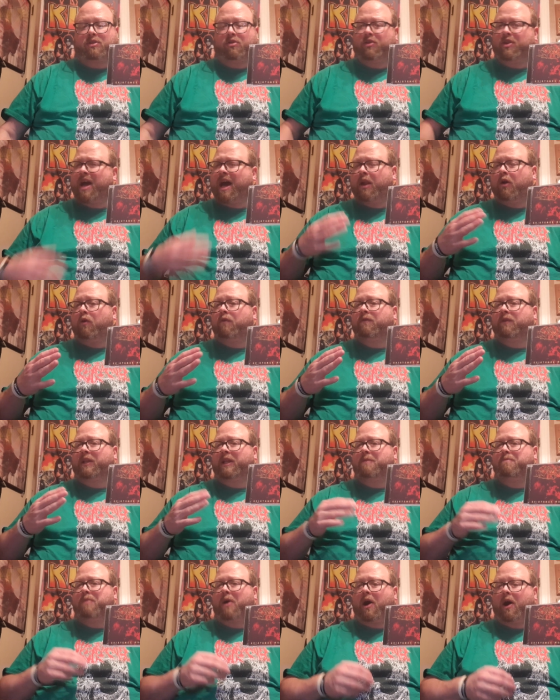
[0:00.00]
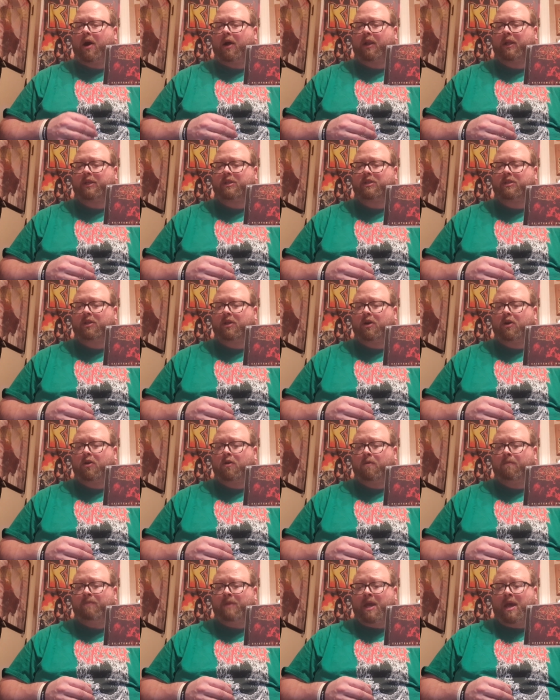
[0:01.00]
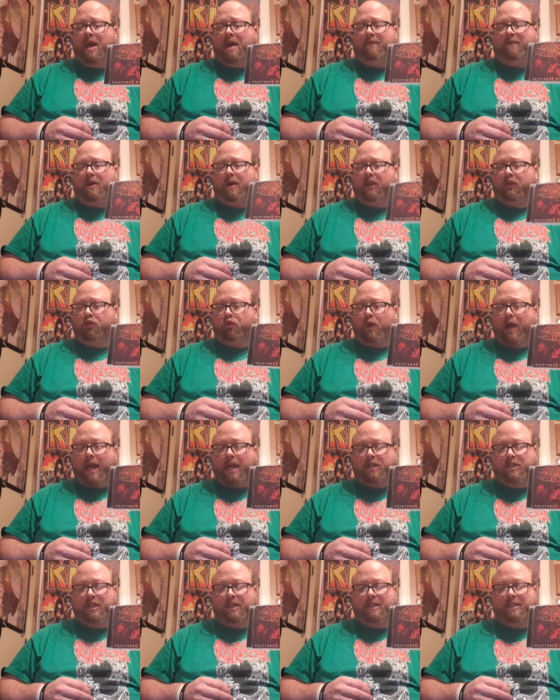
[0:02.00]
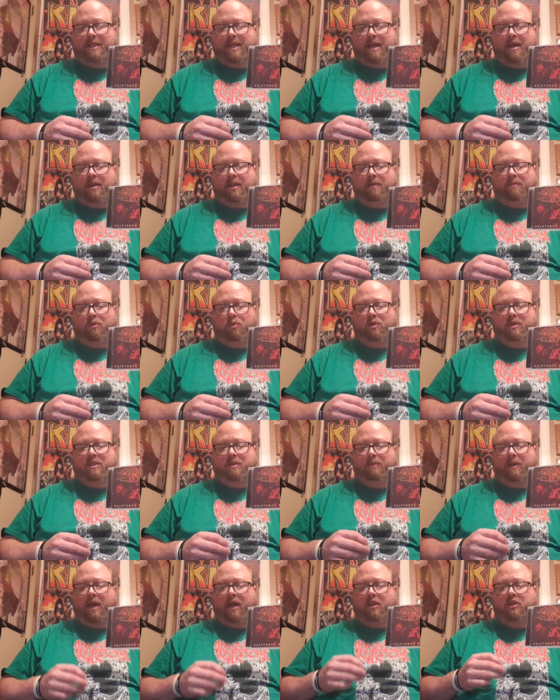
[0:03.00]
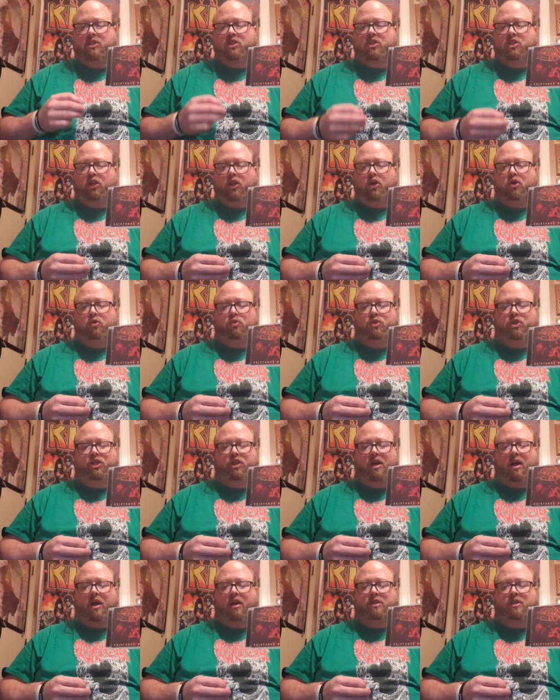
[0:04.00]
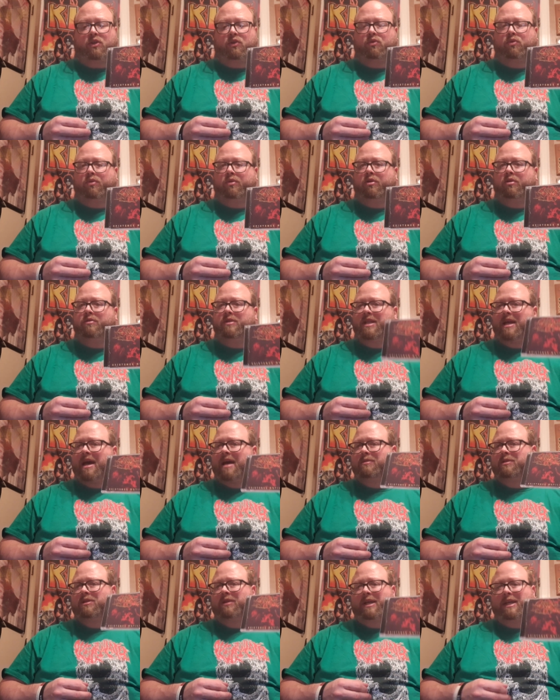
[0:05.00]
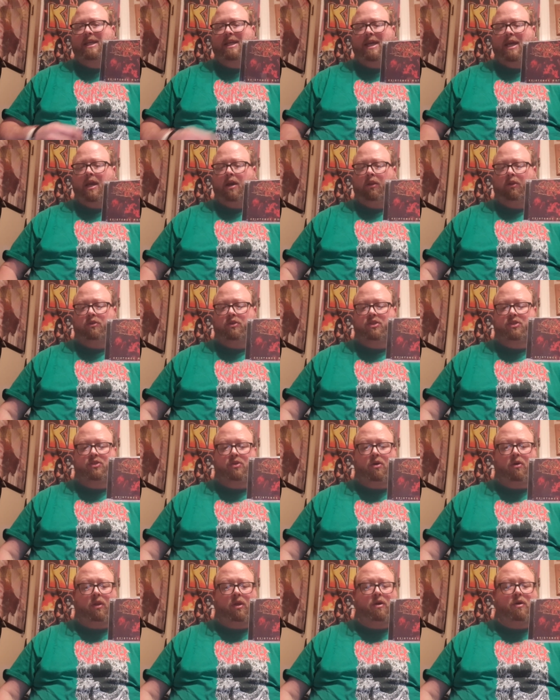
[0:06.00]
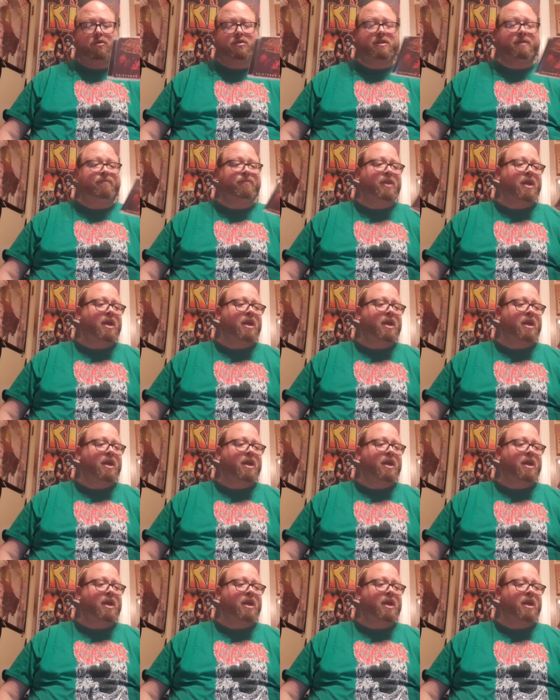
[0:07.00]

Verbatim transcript: They're not overly polished though. Very thrashy sounding, but with some kind of slow chugs and grooves and absolutely killer solos.